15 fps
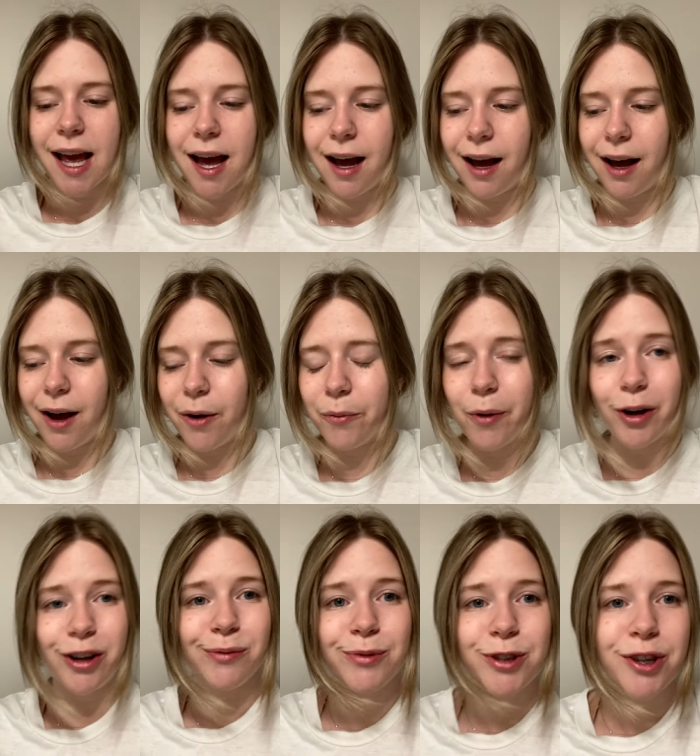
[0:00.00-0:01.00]
uh,
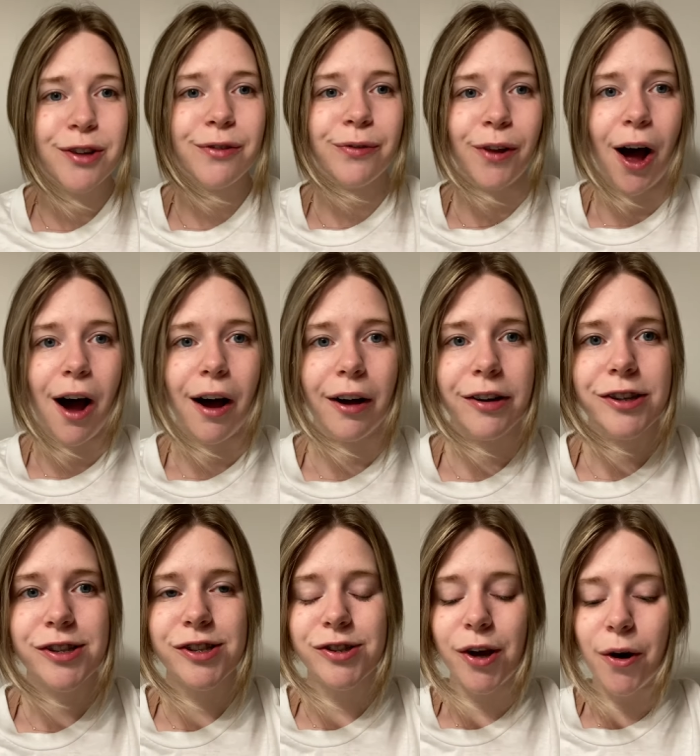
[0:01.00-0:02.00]
welcome to the
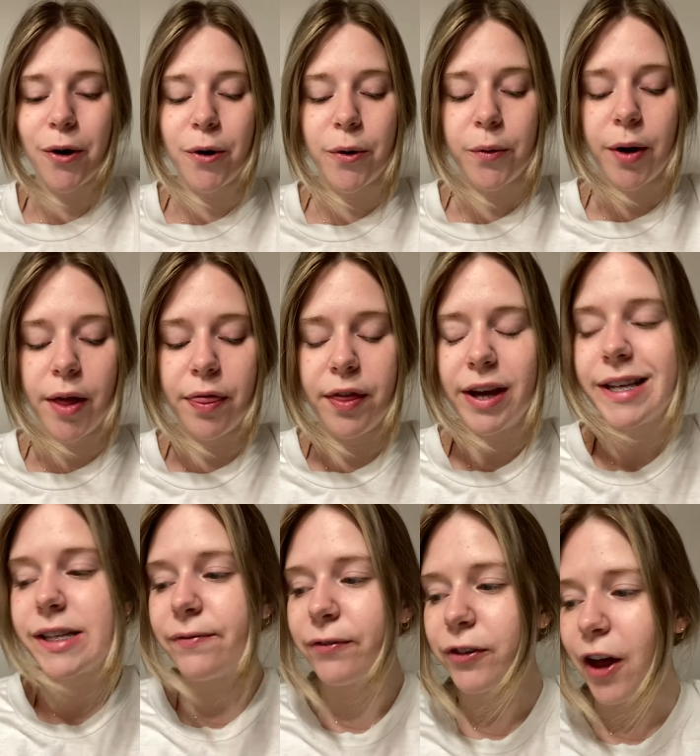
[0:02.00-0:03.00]
vlog. So
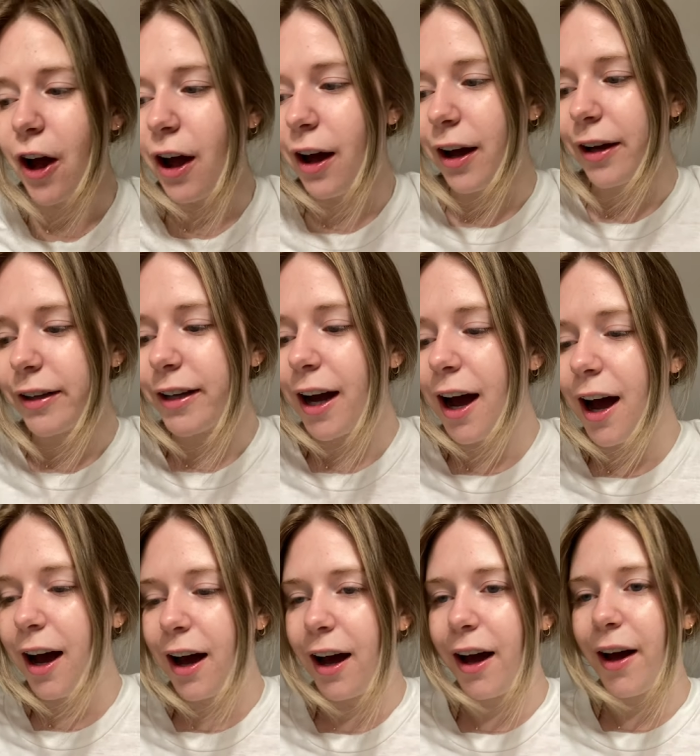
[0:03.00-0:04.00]
this vlog
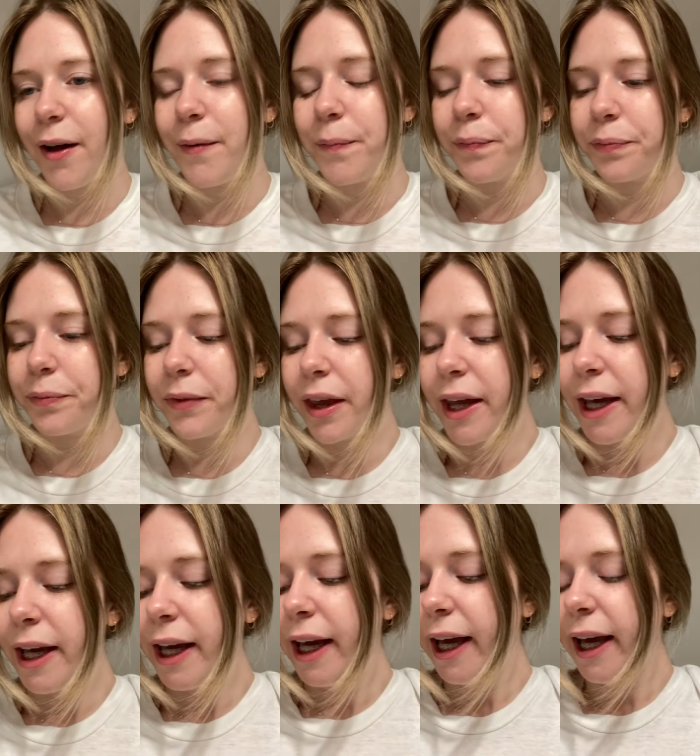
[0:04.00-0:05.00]
um,
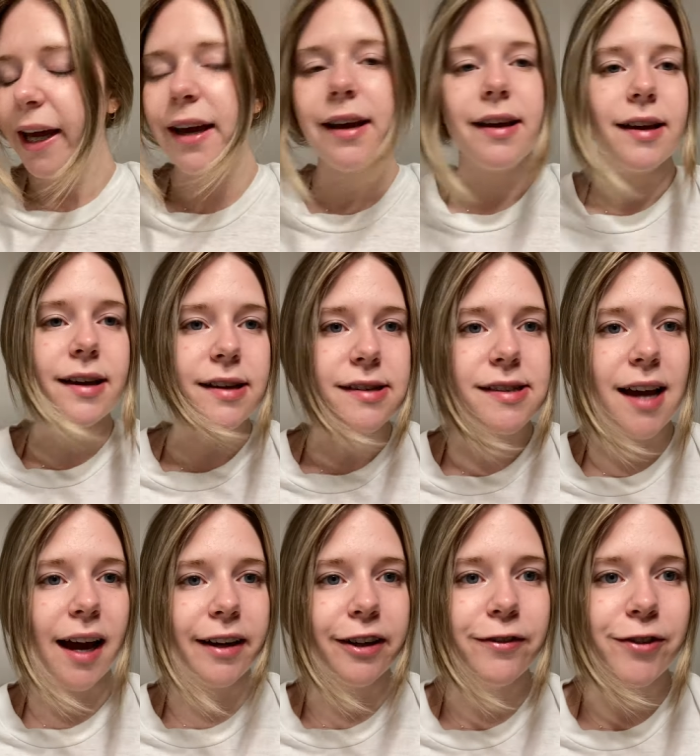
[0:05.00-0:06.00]
is
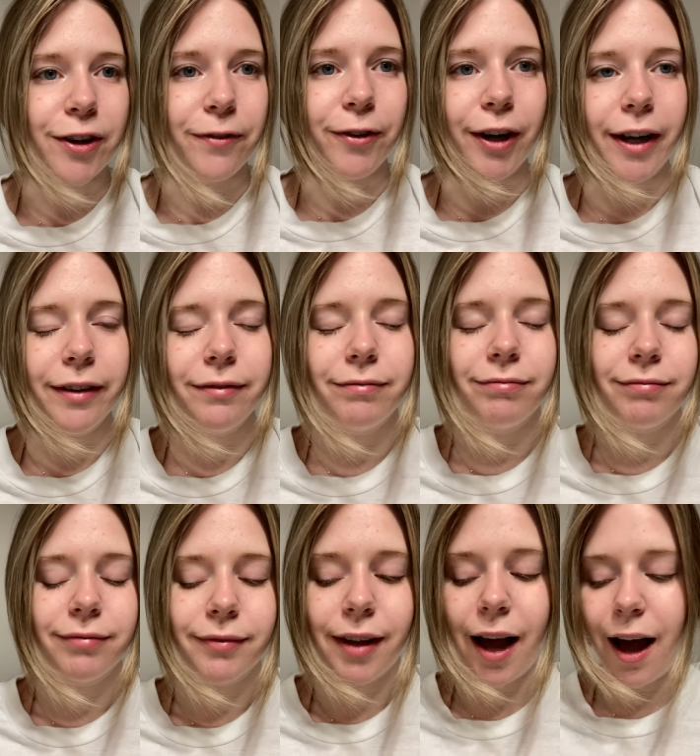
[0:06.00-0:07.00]
kind of different.
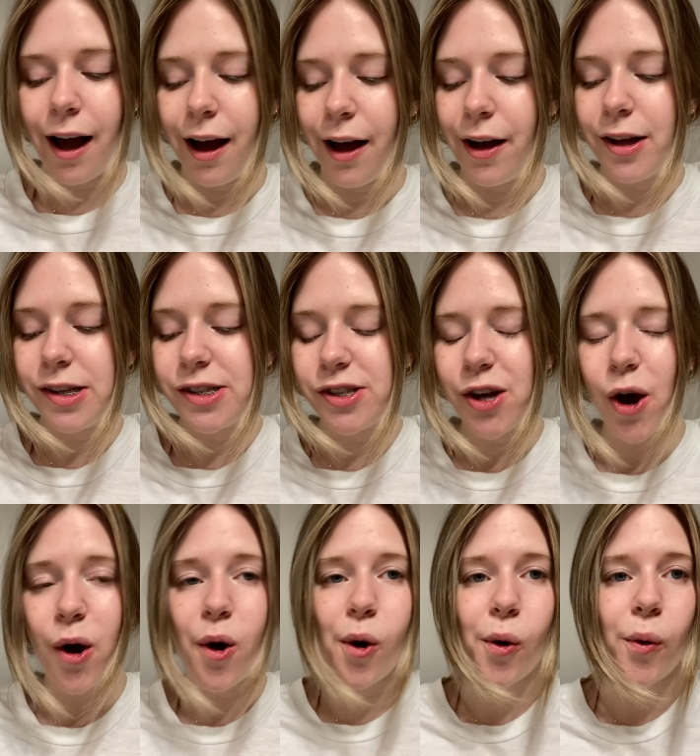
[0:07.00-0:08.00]
Uh,
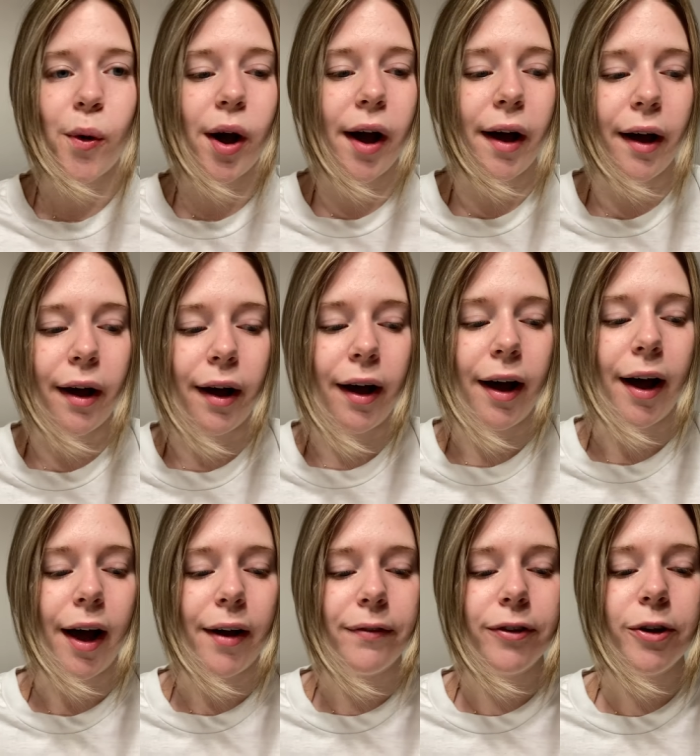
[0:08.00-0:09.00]
so
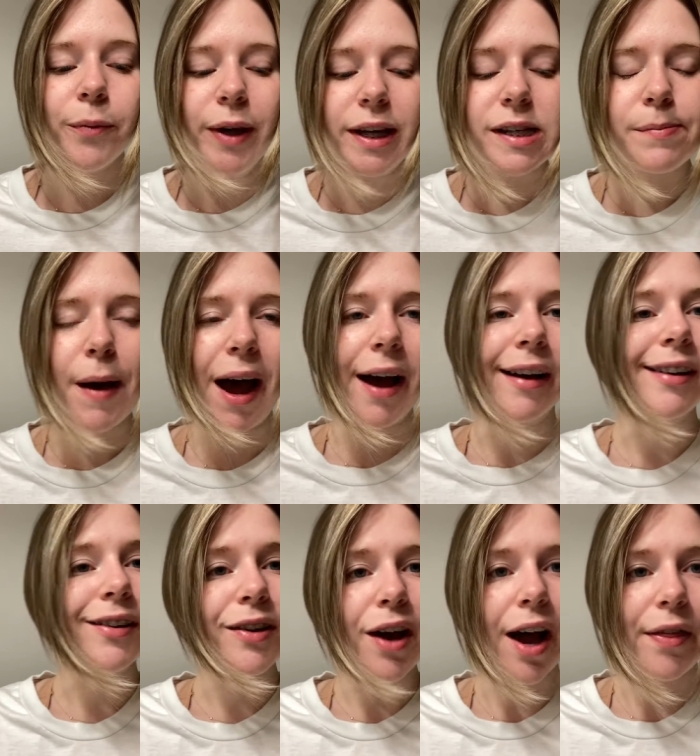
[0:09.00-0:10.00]
uh, a few weeks
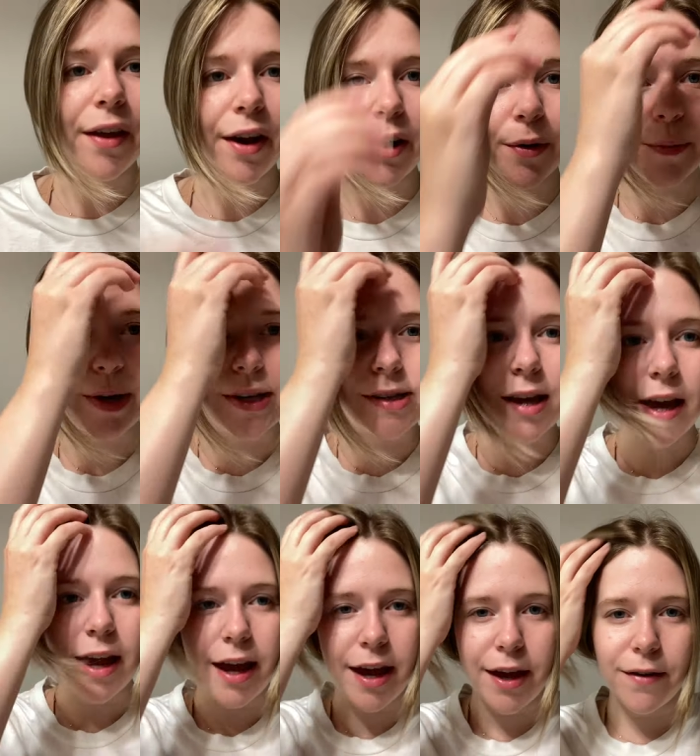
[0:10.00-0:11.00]
back, there was
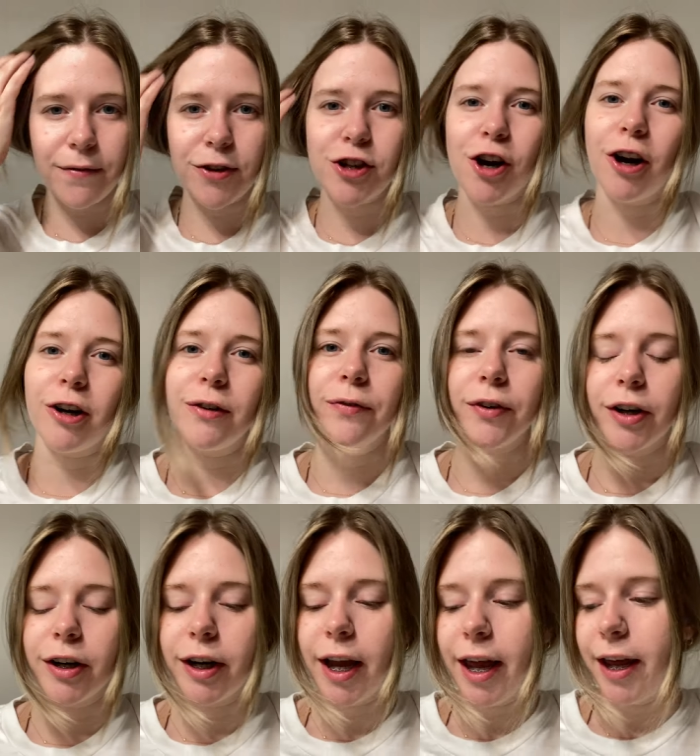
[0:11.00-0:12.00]
a
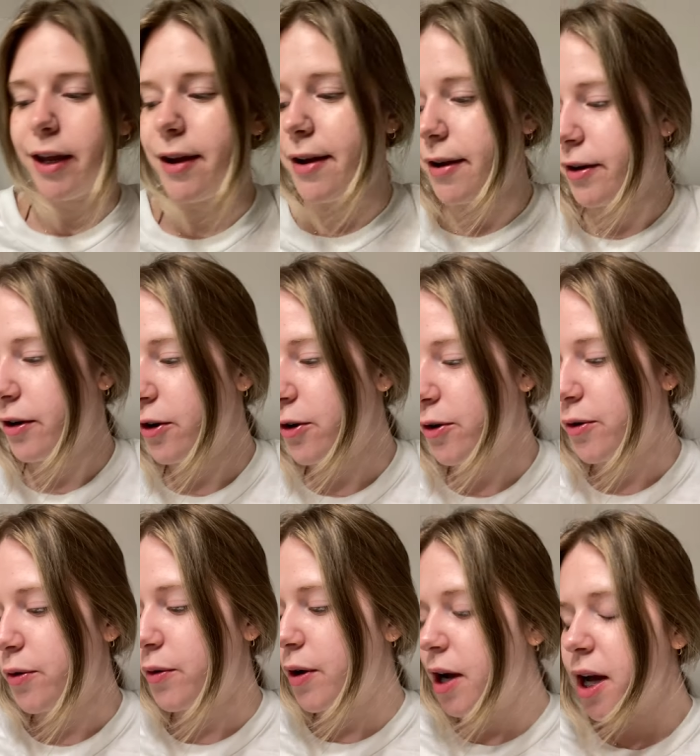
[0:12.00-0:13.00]
photographer in
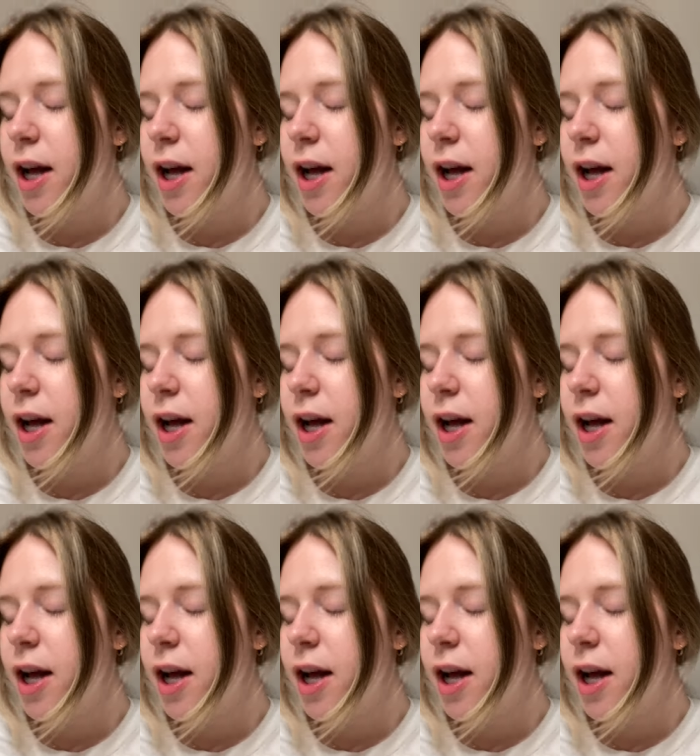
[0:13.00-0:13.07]
who